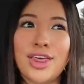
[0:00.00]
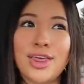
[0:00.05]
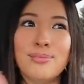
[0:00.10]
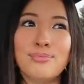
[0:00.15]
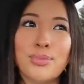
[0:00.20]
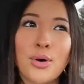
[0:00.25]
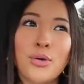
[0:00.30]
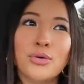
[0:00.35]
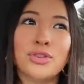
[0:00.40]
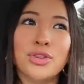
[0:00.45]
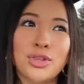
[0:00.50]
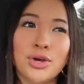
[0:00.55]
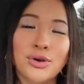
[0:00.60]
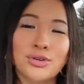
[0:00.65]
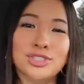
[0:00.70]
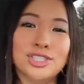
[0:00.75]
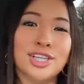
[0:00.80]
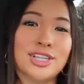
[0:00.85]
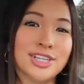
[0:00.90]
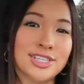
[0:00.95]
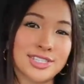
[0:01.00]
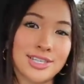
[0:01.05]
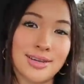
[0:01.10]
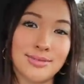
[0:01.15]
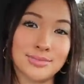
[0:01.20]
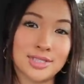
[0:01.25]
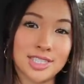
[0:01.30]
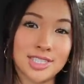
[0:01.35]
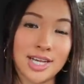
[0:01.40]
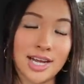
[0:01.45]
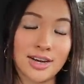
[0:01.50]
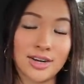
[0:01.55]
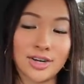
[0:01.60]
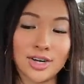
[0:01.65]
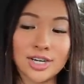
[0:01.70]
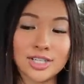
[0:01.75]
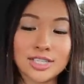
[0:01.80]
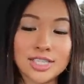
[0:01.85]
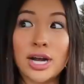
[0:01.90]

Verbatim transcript: both of those to the same standard.